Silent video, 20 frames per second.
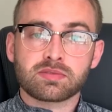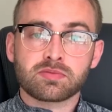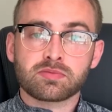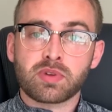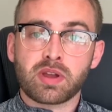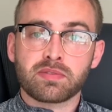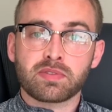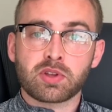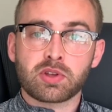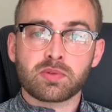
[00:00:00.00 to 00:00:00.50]

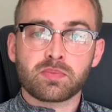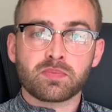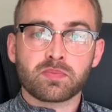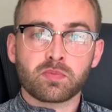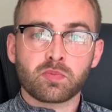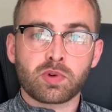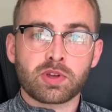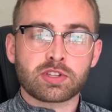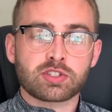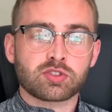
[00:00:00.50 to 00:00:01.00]
revenue,
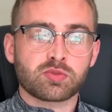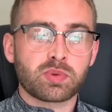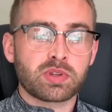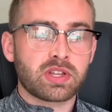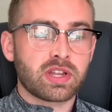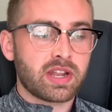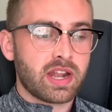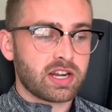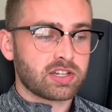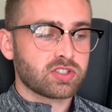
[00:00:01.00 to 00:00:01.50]
which we
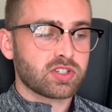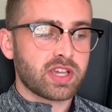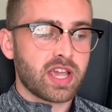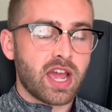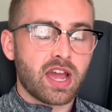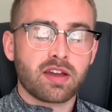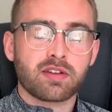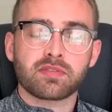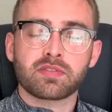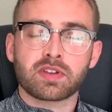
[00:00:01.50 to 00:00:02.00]
did actually
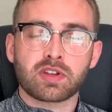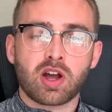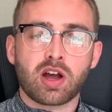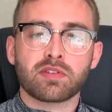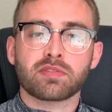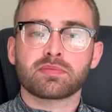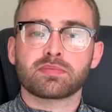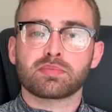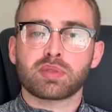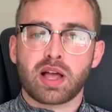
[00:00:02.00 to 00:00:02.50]
have an
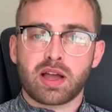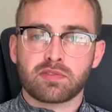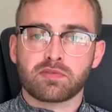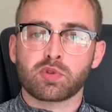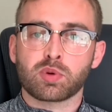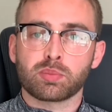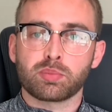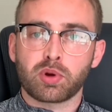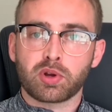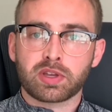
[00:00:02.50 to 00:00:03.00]

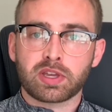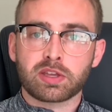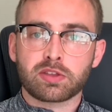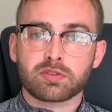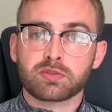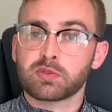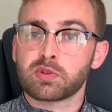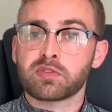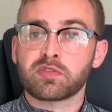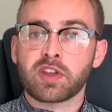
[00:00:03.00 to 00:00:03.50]
off-platform booking
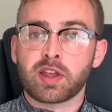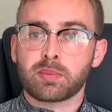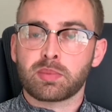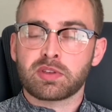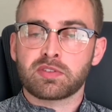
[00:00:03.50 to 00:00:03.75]
through a family